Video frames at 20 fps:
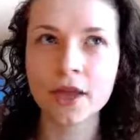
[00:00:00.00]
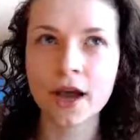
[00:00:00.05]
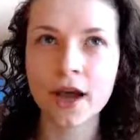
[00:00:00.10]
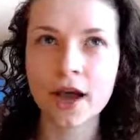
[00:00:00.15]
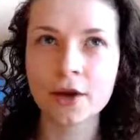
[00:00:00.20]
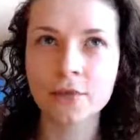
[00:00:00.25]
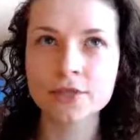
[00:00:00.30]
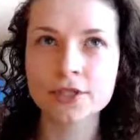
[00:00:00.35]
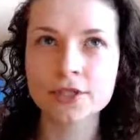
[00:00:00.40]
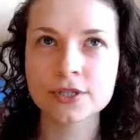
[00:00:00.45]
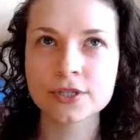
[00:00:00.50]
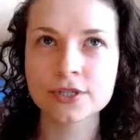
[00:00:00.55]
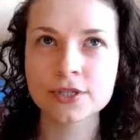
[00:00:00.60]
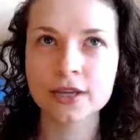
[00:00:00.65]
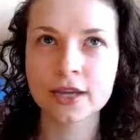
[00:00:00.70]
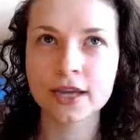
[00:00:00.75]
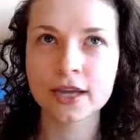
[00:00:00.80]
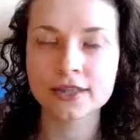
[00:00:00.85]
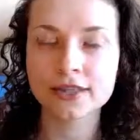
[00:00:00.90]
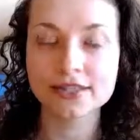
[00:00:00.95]
I was
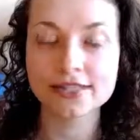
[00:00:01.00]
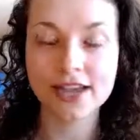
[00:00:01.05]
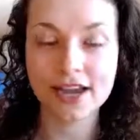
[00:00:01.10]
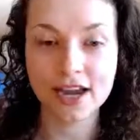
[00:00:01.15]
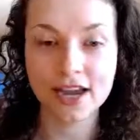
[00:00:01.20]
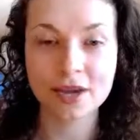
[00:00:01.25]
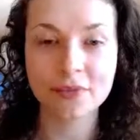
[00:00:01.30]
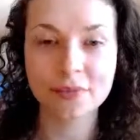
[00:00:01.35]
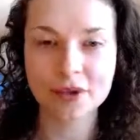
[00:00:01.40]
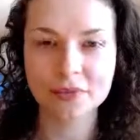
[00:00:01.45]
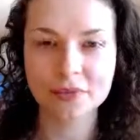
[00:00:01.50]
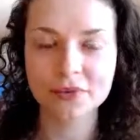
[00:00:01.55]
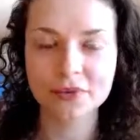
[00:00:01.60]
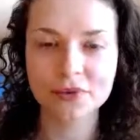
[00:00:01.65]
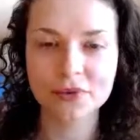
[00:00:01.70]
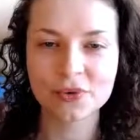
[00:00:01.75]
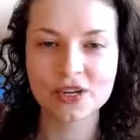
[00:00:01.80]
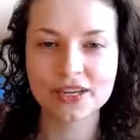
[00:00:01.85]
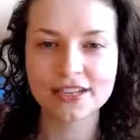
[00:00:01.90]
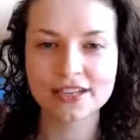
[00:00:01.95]
at the time
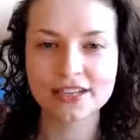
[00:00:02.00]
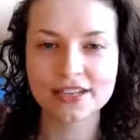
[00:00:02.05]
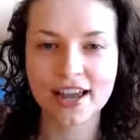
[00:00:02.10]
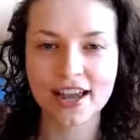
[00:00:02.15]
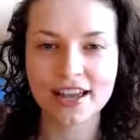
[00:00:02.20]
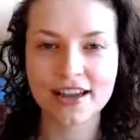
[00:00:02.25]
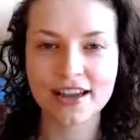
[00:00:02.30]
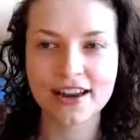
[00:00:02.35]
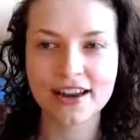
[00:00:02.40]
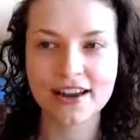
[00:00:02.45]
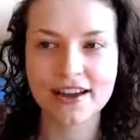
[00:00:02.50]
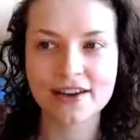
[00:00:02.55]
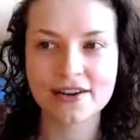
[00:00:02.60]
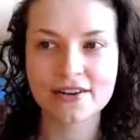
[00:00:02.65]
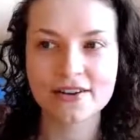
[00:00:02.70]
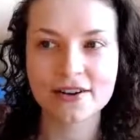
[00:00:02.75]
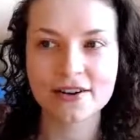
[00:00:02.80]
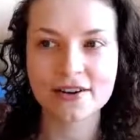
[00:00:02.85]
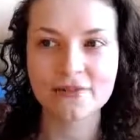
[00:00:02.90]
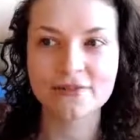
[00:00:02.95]
employed at
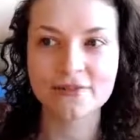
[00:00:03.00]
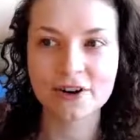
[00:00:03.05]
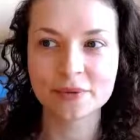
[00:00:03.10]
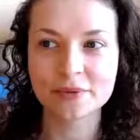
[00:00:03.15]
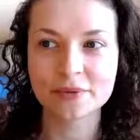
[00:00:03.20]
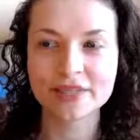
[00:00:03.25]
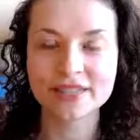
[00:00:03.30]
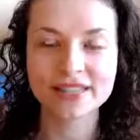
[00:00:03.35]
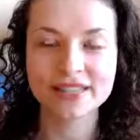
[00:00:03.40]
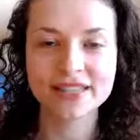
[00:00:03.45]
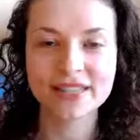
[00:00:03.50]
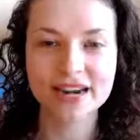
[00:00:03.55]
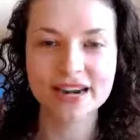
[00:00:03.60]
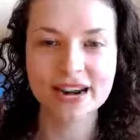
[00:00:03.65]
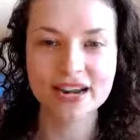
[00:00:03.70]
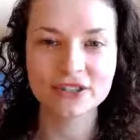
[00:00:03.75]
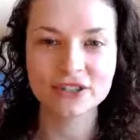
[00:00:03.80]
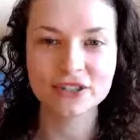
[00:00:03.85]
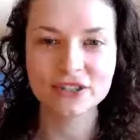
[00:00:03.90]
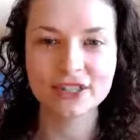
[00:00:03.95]
a pharmacy that
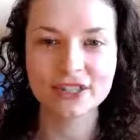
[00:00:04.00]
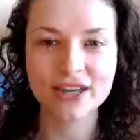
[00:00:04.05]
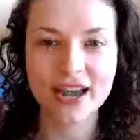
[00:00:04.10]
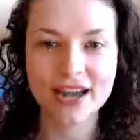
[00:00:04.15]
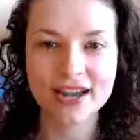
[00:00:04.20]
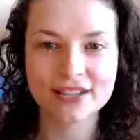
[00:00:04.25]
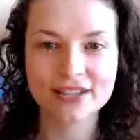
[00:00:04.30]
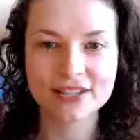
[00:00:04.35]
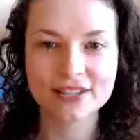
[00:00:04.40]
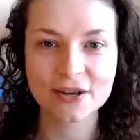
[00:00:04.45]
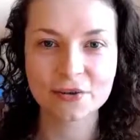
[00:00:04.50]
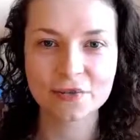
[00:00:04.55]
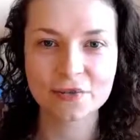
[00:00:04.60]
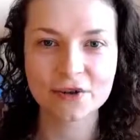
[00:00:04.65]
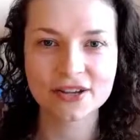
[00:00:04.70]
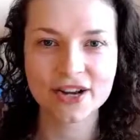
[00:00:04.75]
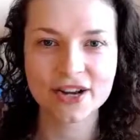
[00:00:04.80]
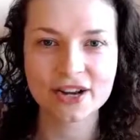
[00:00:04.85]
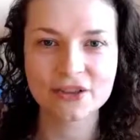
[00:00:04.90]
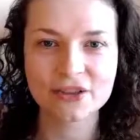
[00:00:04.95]
actually has a
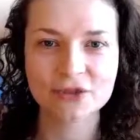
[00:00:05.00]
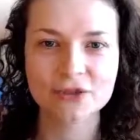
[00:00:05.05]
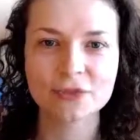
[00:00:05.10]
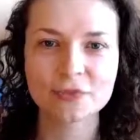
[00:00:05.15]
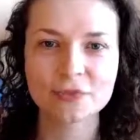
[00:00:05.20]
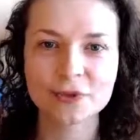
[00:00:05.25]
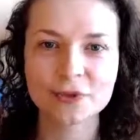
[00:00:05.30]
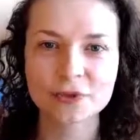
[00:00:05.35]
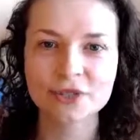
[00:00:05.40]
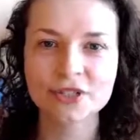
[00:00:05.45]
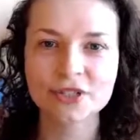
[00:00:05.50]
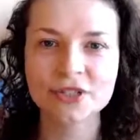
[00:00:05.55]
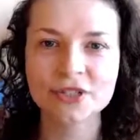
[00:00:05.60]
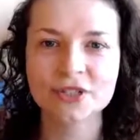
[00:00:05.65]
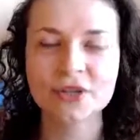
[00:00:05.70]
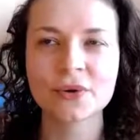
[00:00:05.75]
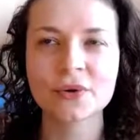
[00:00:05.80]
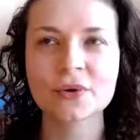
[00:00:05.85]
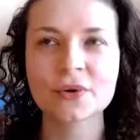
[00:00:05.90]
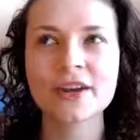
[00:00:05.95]
more natural approach.
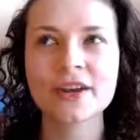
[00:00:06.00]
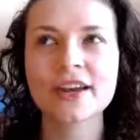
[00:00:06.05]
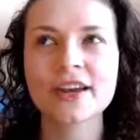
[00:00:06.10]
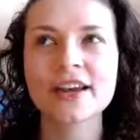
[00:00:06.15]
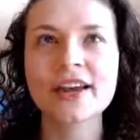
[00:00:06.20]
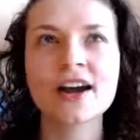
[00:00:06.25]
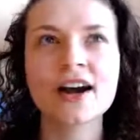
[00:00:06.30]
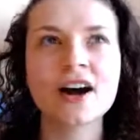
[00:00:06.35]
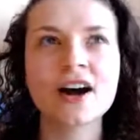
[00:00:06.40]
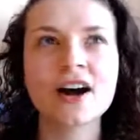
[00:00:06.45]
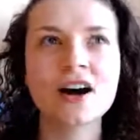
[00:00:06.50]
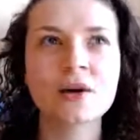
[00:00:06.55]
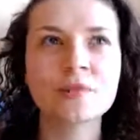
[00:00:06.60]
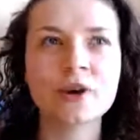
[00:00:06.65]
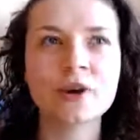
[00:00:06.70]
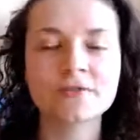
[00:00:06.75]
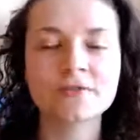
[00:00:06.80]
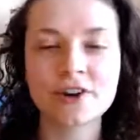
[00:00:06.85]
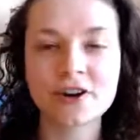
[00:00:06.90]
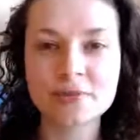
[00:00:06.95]
So
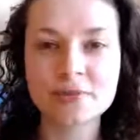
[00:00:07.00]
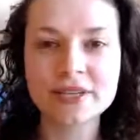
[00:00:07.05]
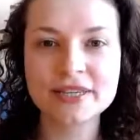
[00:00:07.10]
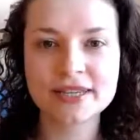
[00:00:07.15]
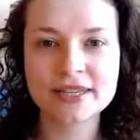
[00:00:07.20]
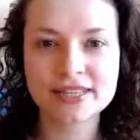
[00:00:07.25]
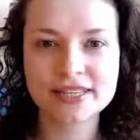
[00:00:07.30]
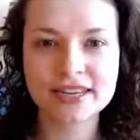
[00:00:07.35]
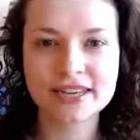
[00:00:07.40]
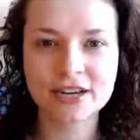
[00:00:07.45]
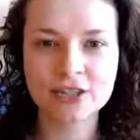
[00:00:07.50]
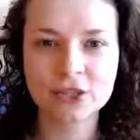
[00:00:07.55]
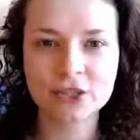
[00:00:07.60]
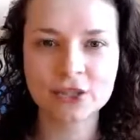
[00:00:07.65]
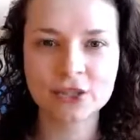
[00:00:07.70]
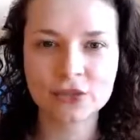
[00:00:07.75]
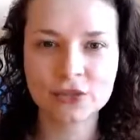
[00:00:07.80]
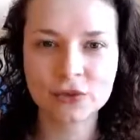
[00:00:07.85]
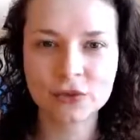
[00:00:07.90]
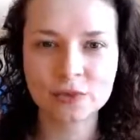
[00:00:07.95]
my pharmacist
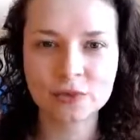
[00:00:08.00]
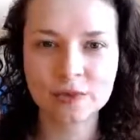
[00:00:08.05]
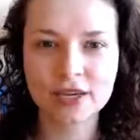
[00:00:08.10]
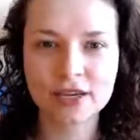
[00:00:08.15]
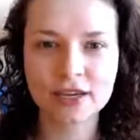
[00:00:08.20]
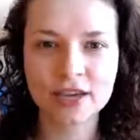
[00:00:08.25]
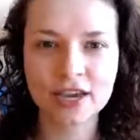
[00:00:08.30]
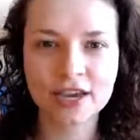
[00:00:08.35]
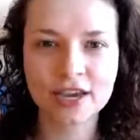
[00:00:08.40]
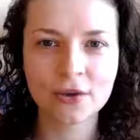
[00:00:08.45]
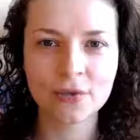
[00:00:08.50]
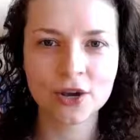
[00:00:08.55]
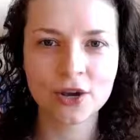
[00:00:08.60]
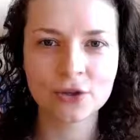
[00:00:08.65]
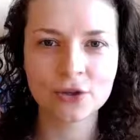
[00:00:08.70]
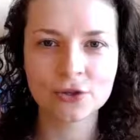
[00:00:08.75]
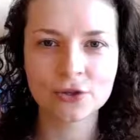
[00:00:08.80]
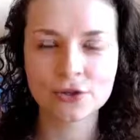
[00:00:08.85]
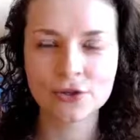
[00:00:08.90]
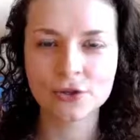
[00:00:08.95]
actually told me, hey, why
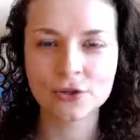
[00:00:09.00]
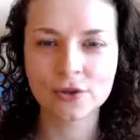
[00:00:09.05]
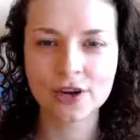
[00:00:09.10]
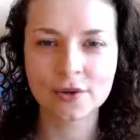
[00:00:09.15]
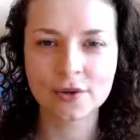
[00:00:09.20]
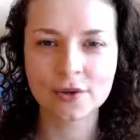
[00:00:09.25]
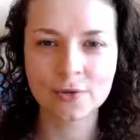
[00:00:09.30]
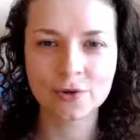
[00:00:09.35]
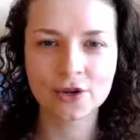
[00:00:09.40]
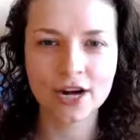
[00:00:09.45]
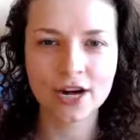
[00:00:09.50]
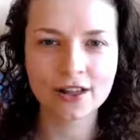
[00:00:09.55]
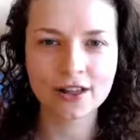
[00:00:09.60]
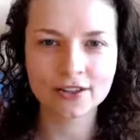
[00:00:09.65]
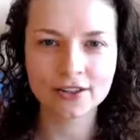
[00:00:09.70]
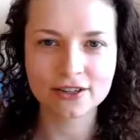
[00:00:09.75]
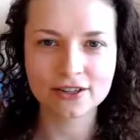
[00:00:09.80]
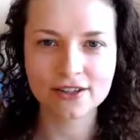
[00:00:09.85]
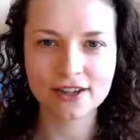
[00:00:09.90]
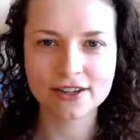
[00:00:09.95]
don't you try a more
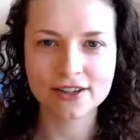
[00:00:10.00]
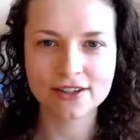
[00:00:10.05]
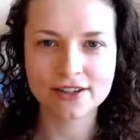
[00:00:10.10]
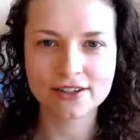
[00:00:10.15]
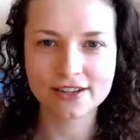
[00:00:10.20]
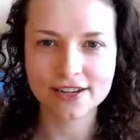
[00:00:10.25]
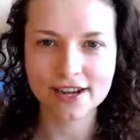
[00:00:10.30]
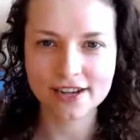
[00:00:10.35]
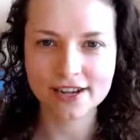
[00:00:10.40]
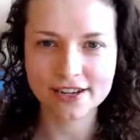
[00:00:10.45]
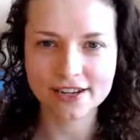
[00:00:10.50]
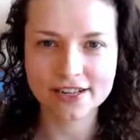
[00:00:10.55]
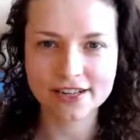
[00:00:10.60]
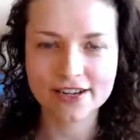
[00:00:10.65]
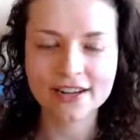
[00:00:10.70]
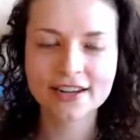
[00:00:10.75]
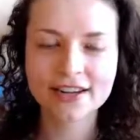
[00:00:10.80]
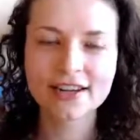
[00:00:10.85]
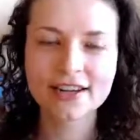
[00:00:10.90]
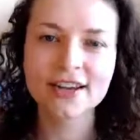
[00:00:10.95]
alkaline diet?
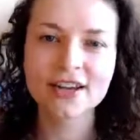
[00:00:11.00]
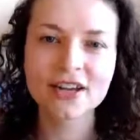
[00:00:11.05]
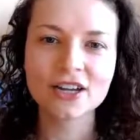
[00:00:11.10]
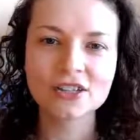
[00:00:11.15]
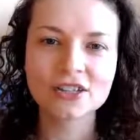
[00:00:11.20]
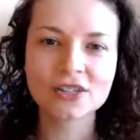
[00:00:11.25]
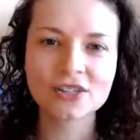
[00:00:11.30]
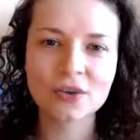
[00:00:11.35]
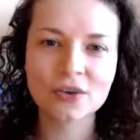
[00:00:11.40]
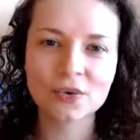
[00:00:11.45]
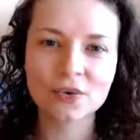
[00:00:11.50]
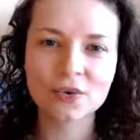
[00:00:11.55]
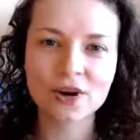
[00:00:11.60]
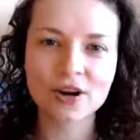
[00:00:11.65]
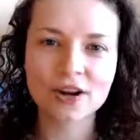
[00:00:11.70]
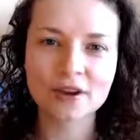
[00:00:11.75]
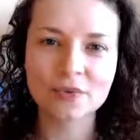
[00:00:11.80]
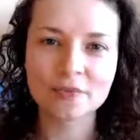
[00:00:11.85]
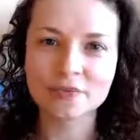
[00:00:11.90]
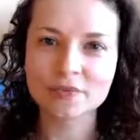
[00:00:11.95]
So
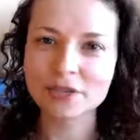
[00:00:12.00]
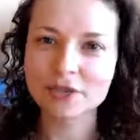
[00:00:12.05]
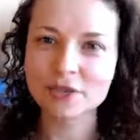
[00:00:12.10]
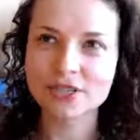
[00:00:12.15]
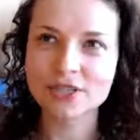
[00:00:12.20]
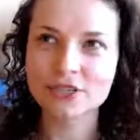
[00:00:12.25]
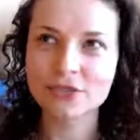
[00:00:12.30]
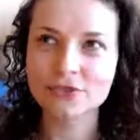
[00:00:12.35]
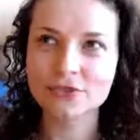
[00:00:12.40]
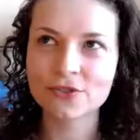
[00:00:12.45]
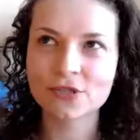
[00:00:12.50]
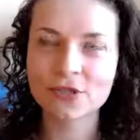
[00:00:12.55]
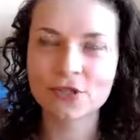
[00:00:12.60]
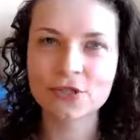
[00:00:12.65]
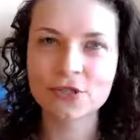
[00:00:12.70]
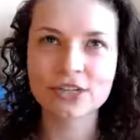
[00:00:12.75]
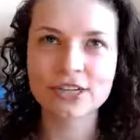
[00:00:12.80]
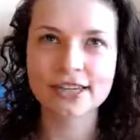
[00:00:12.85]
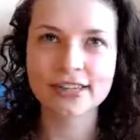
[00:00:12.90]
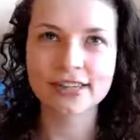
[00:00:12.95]
I started
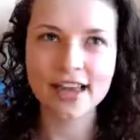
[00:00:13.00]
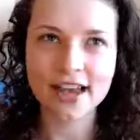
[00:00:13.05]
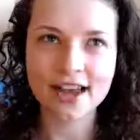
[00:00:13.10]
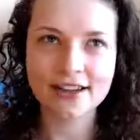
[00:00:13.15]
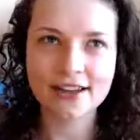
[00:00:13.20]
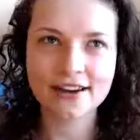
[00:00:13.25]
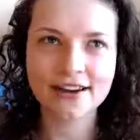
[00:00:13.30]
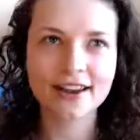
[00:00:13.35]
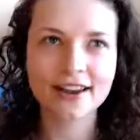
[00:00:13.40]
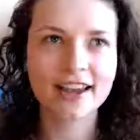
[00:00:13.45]
researching that